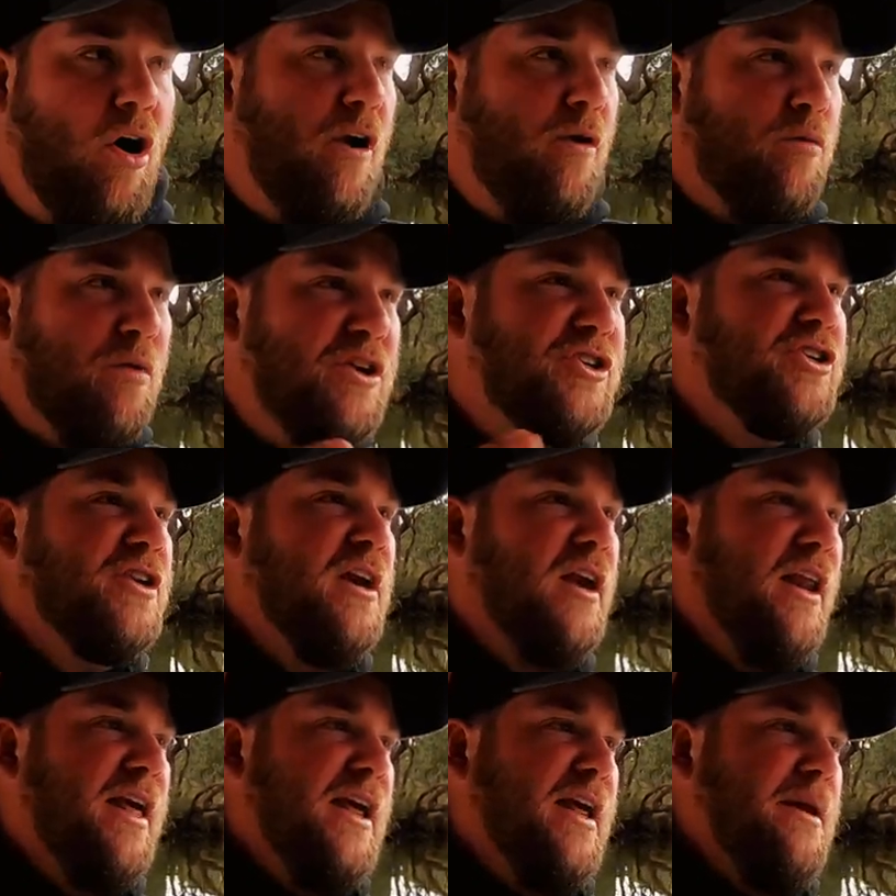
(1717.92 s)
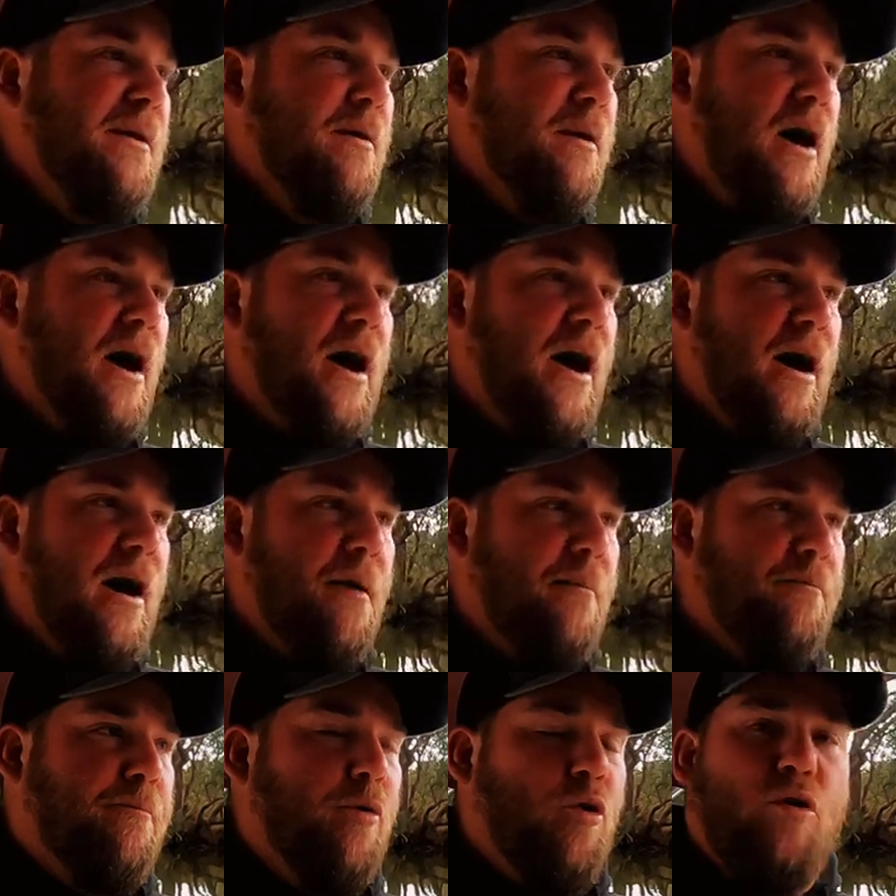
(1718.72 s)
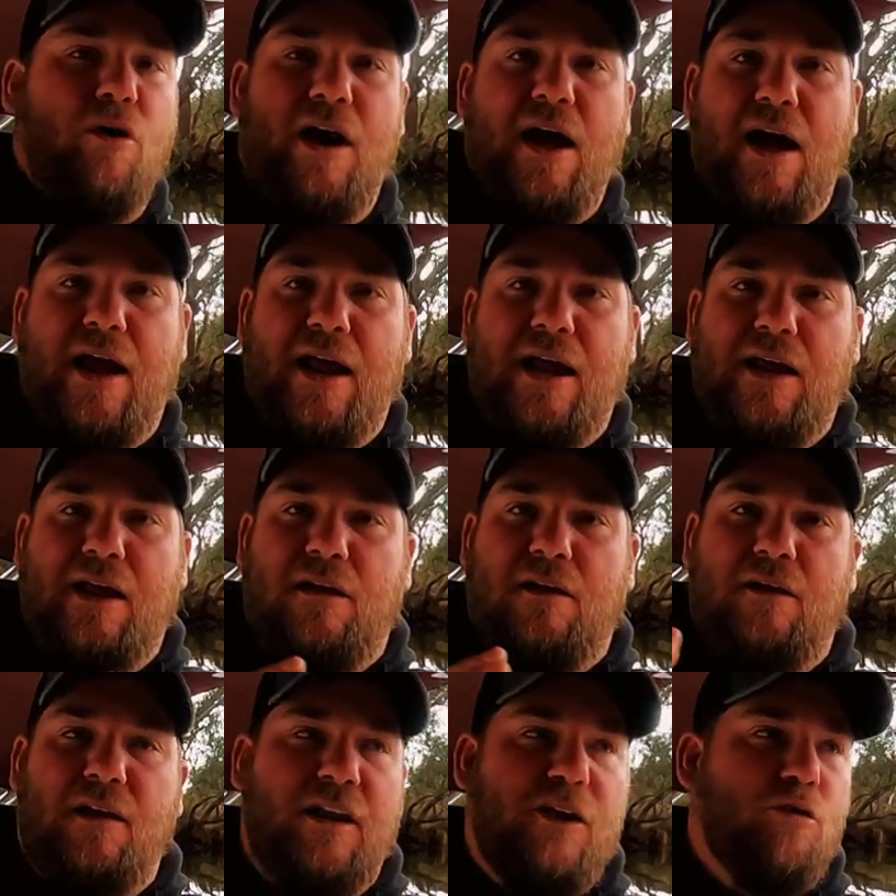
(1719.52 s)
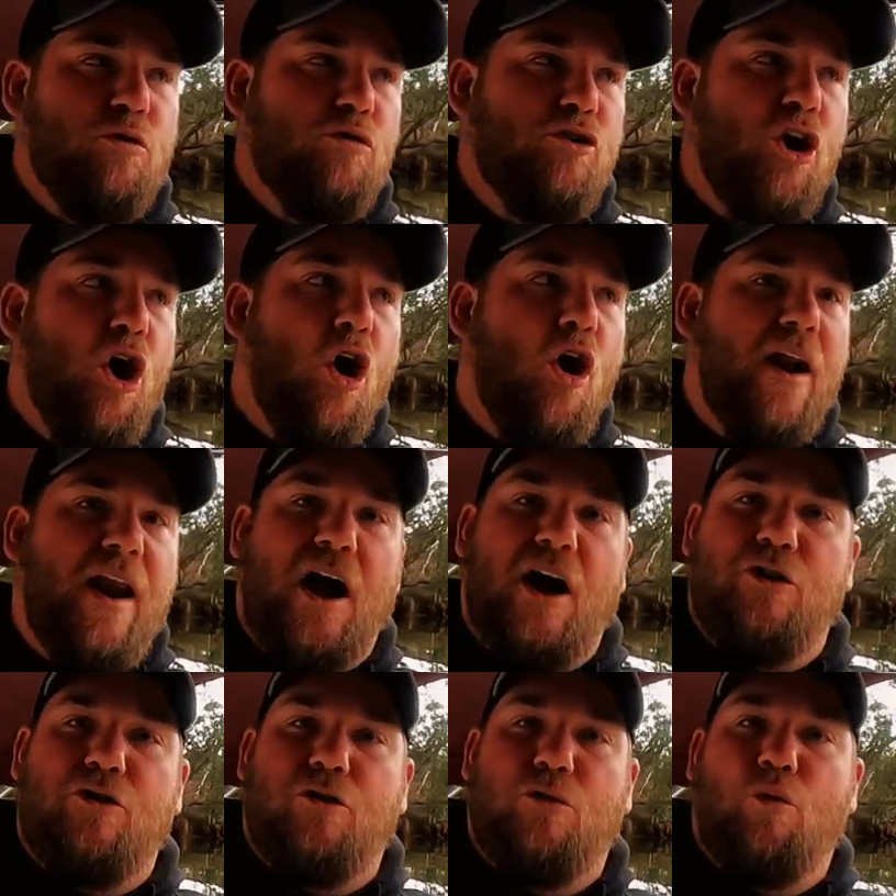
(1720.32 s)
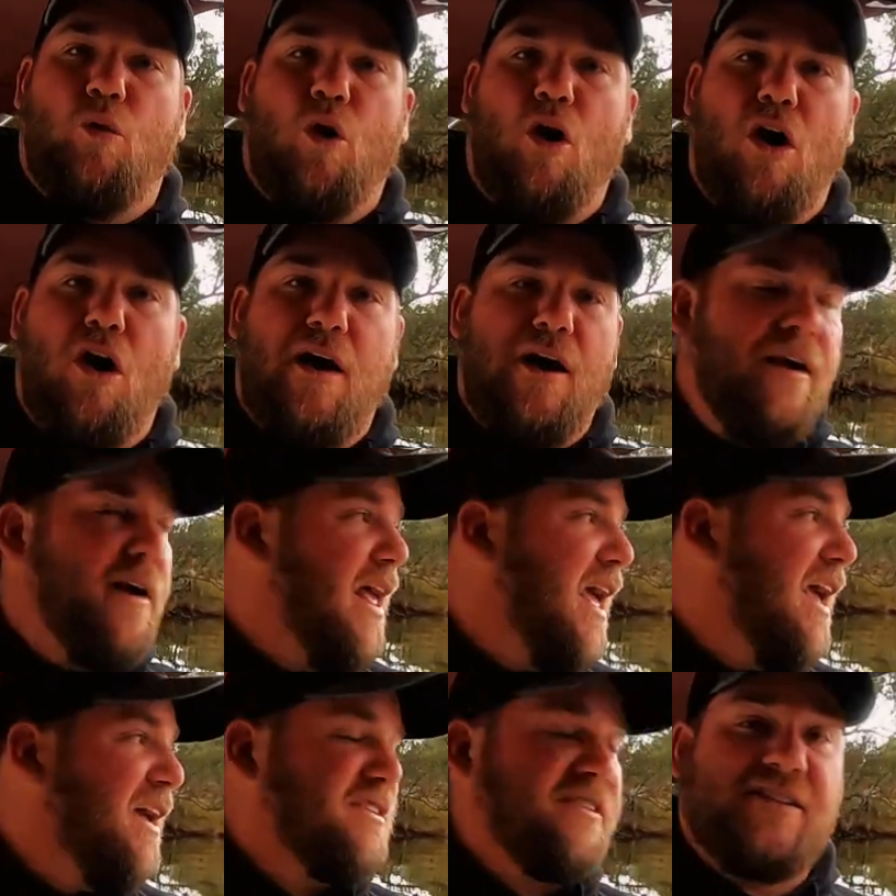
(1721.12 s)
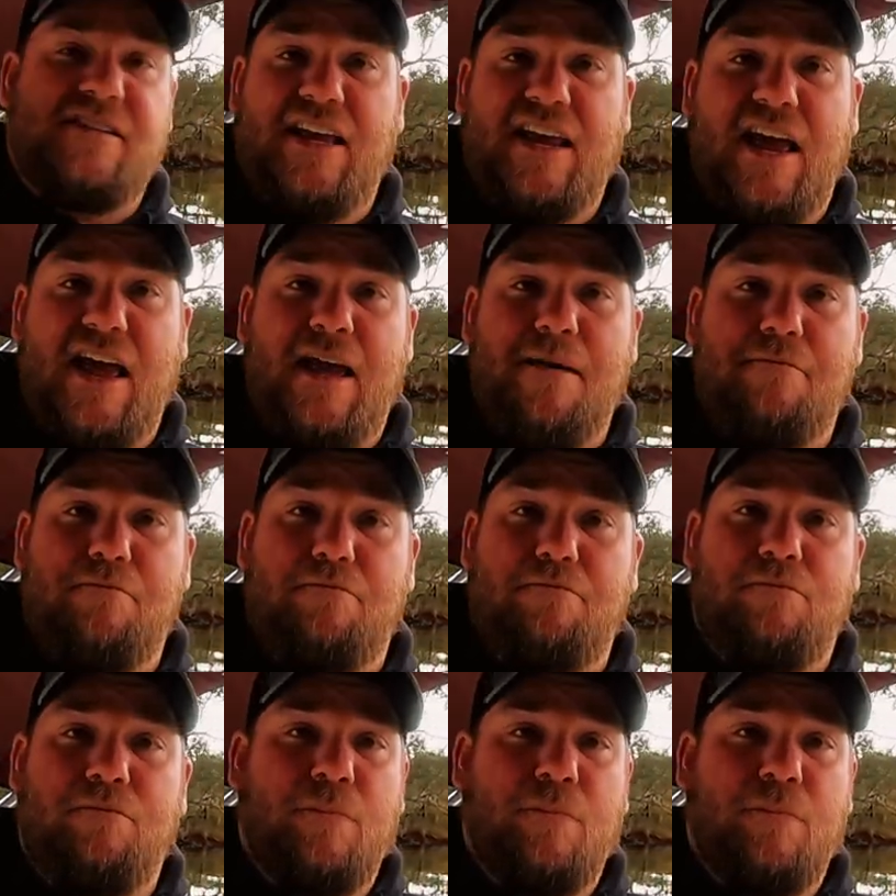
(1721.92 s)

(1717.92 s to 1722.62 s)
I originally uh, bought a little 900 wide XTM